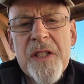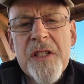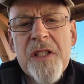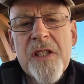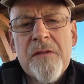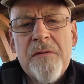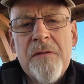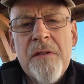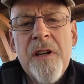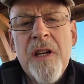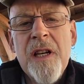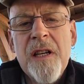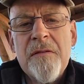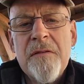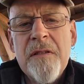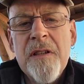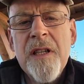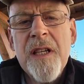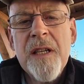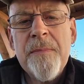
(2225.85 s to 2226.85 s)
It's a really,
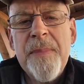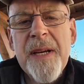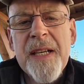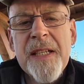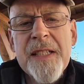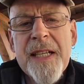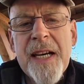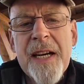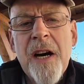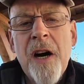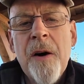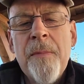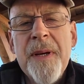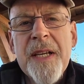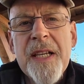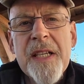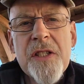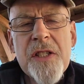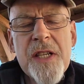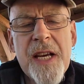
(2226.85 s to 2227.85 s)
really big town, our
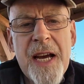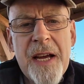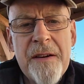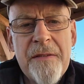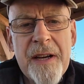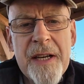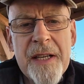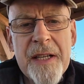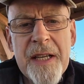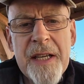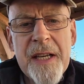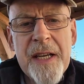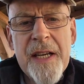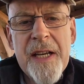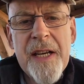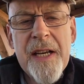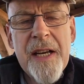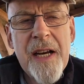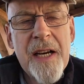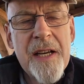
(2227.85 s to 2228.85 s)
biggest town around here.
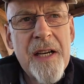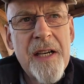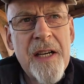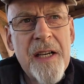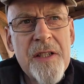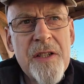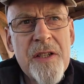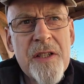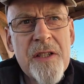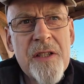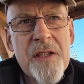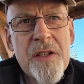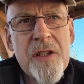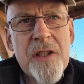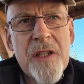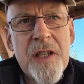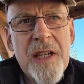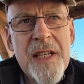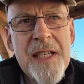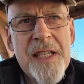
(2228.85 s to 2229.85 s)
There's
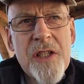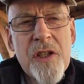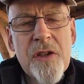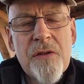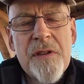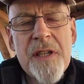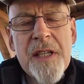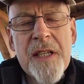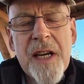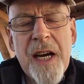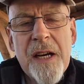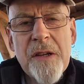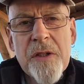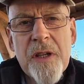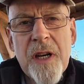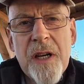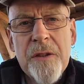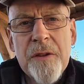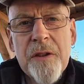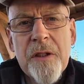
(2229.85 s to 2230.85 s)
at least 3 coach
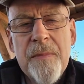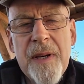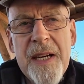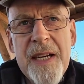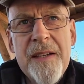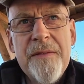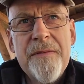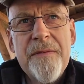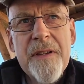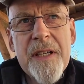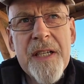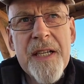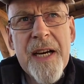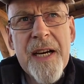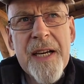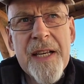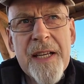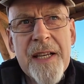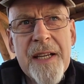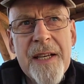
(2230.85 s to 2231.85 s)
loads come every
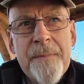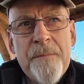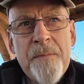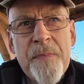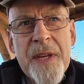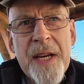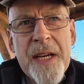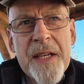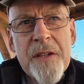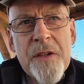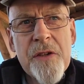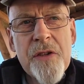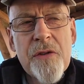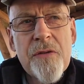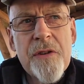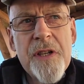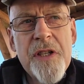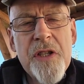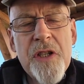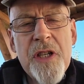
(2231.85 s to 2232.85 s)
day. And there's
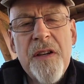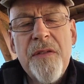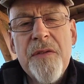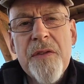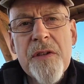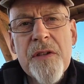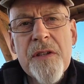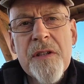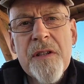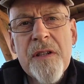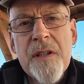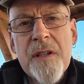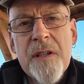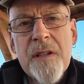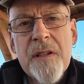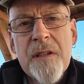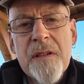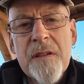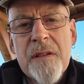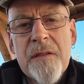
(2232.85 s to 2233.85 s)
3 shifts,
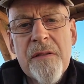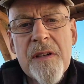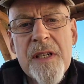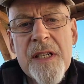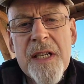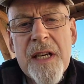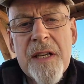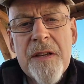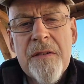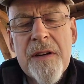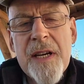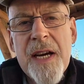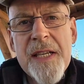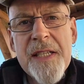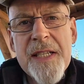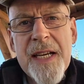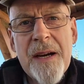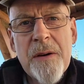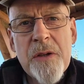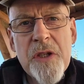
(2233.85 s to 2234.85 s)
three
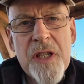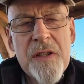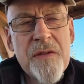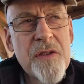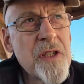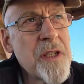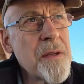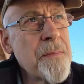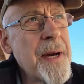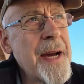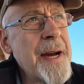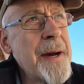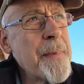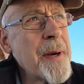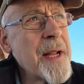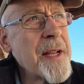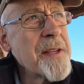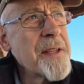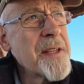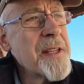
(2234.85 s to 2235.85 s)
8-hour shifts at the power
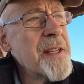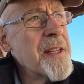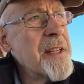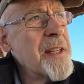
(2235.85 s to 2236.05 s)
plant.